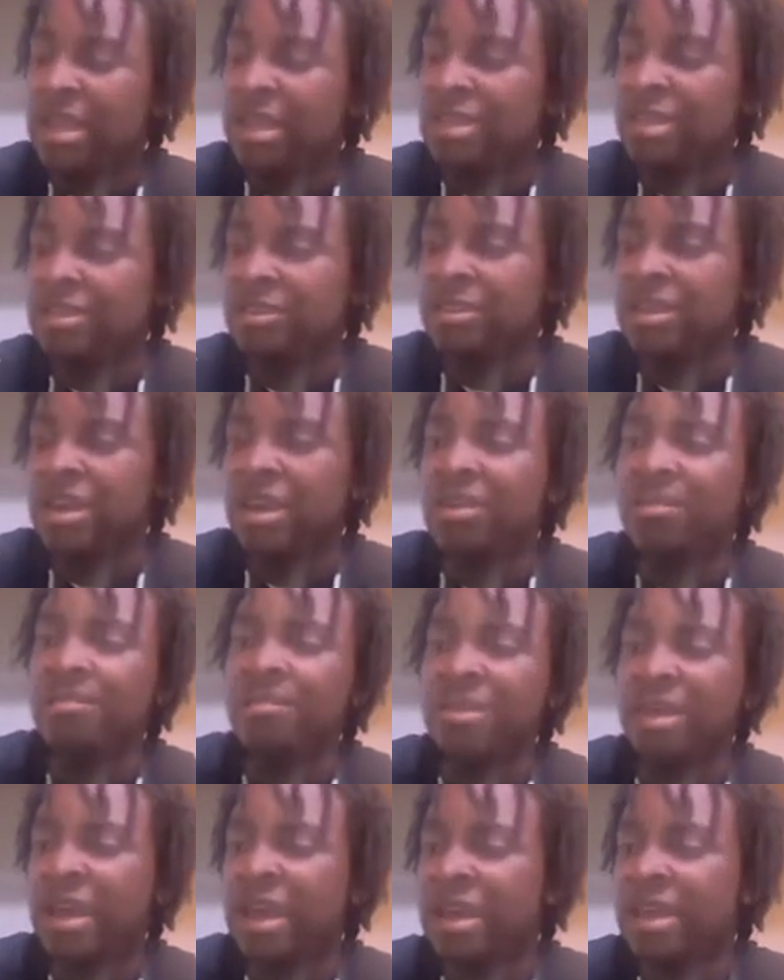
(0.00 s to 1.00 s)
they're not
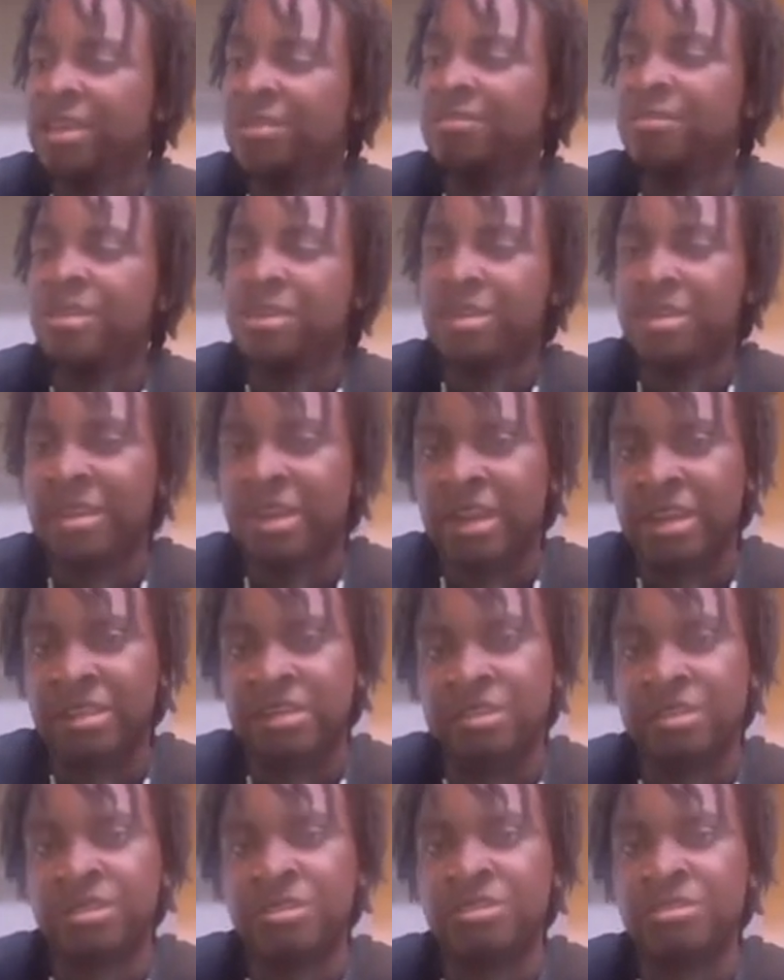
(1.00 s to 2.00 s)
bad, but I
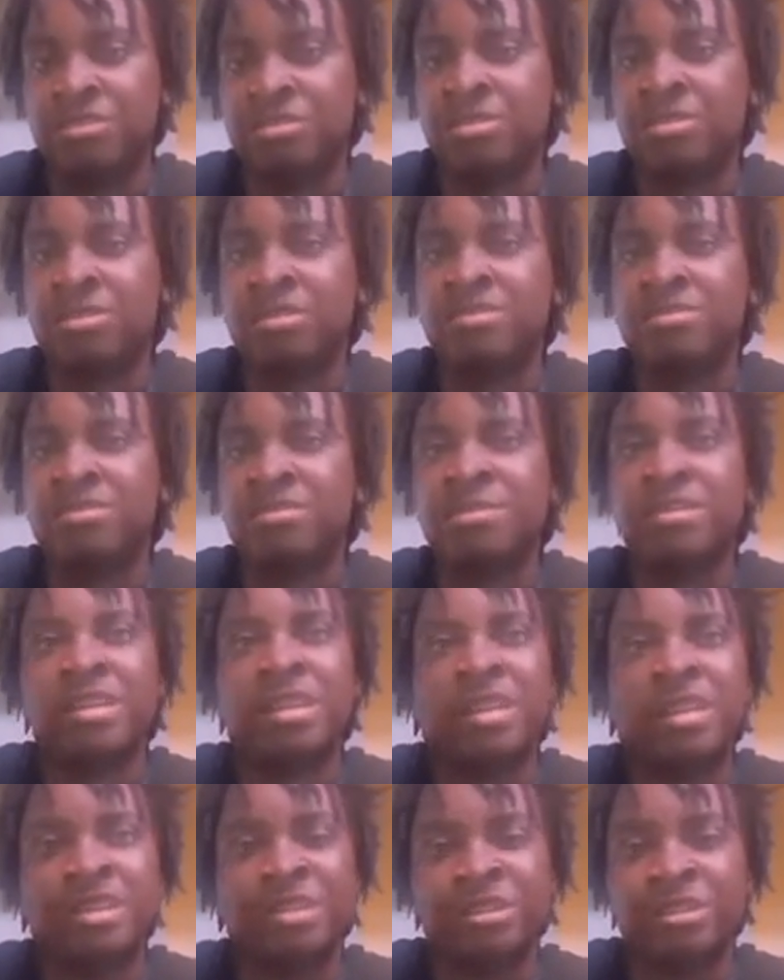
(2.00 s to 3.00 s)
didn't use them. They
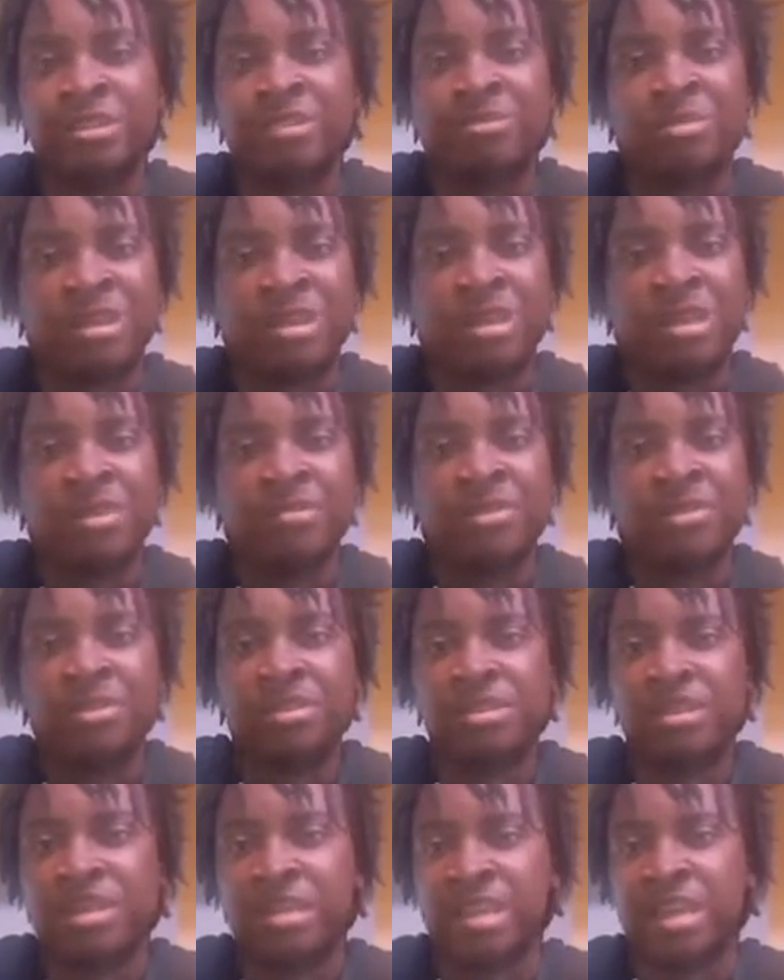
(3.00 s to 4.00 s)
didn't explain
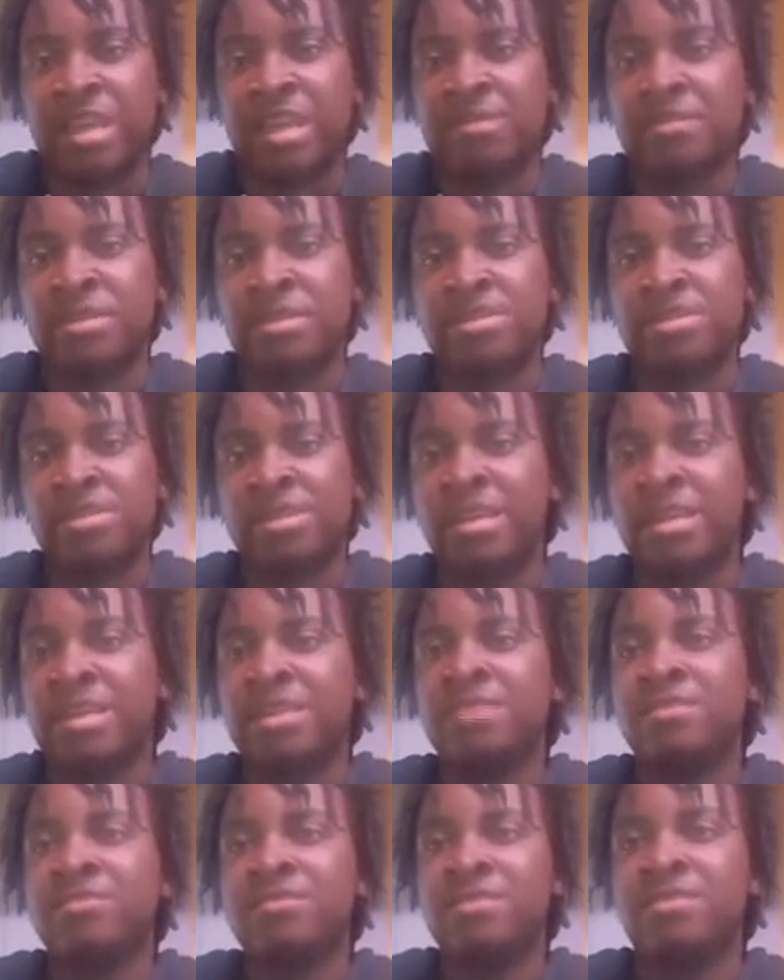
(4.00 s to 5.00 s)
everything that came inside
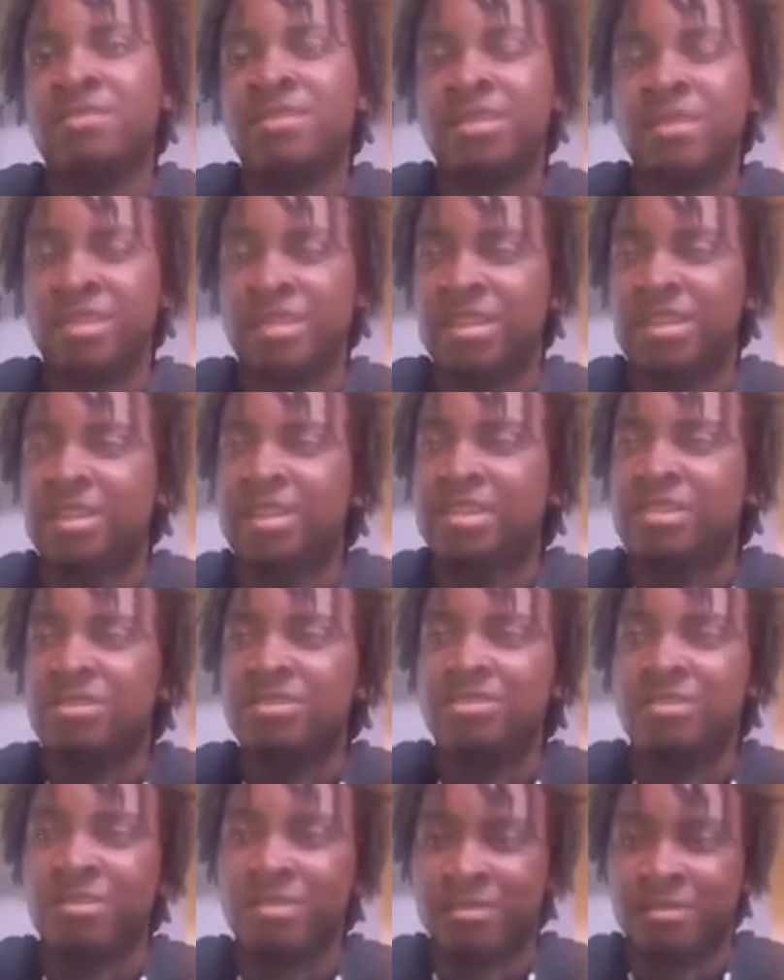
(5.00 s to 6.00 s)
of the kit,
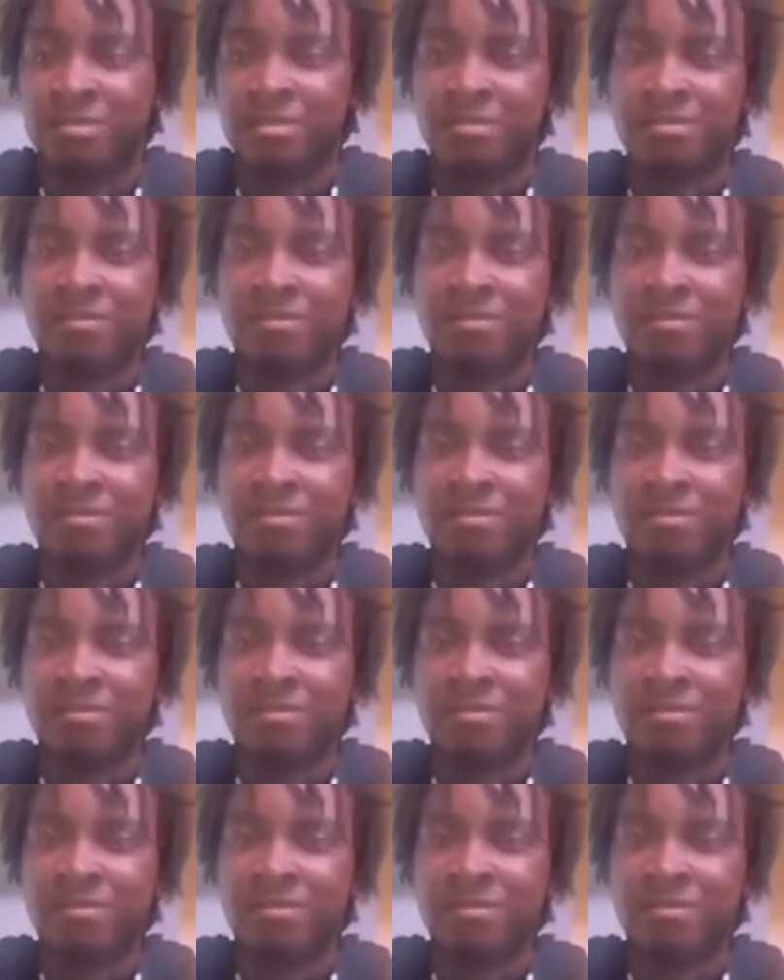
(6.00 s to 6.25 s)
so